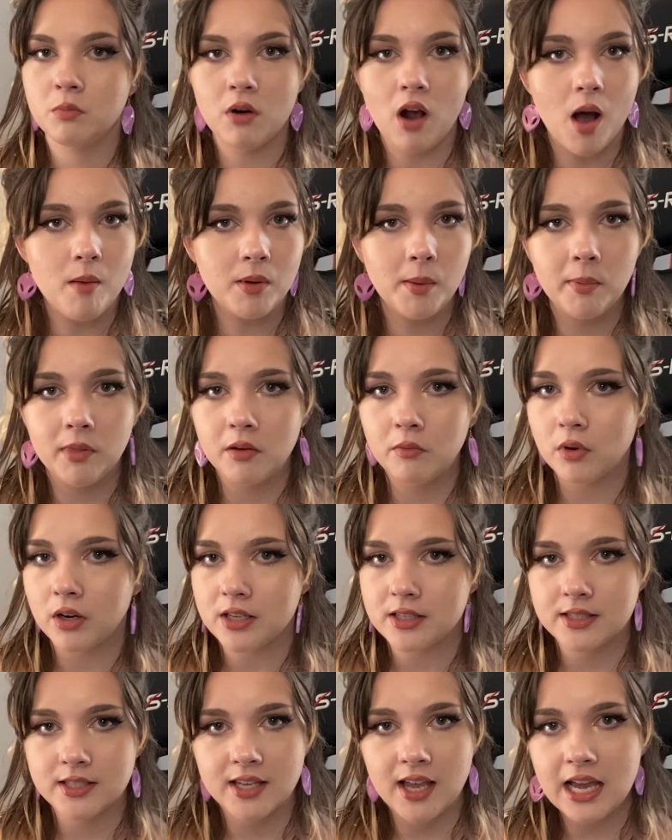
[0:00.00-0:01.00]
probably
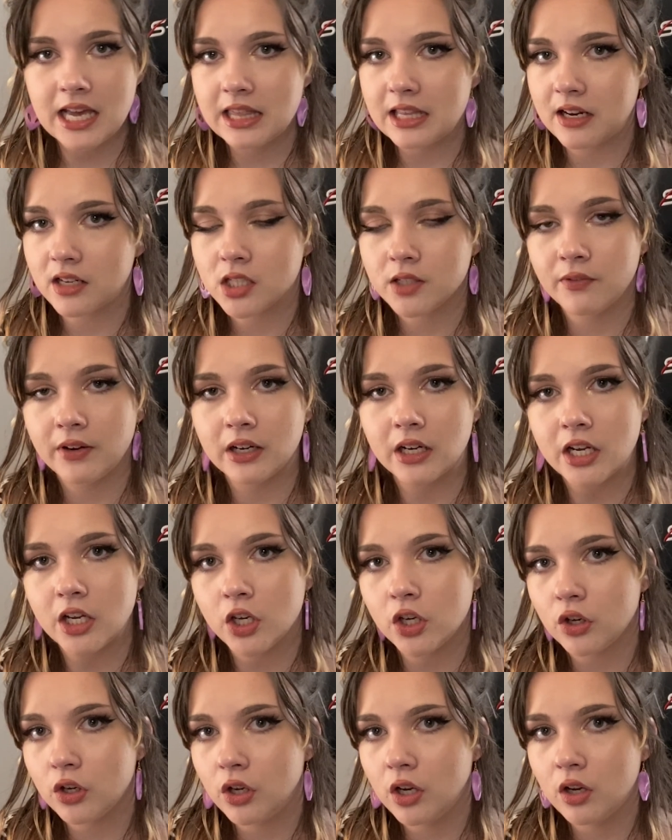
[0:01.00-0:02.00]
wouldn't say that it's very
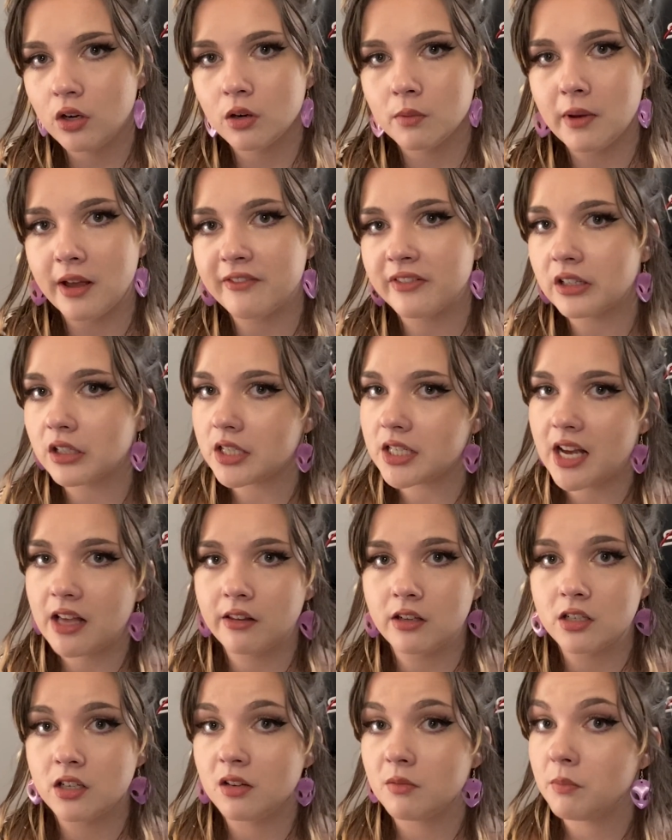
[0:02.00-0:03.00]
good or by very
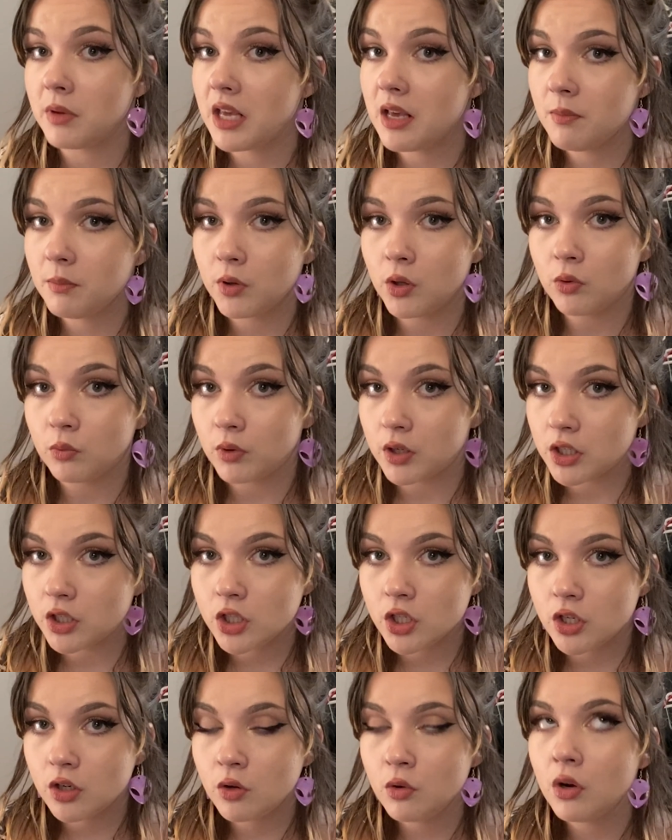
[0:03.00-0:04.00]
talented people,
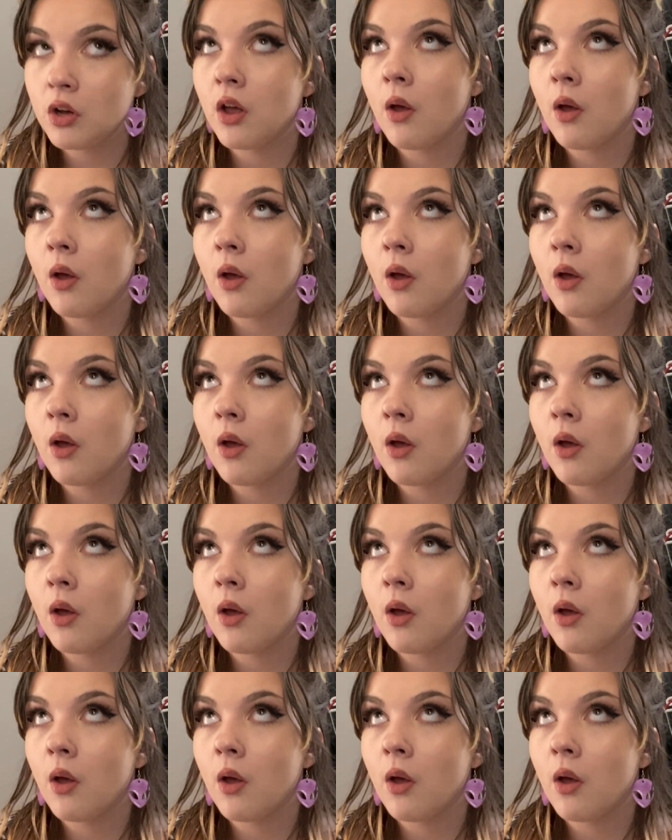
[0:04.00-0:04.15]
would you?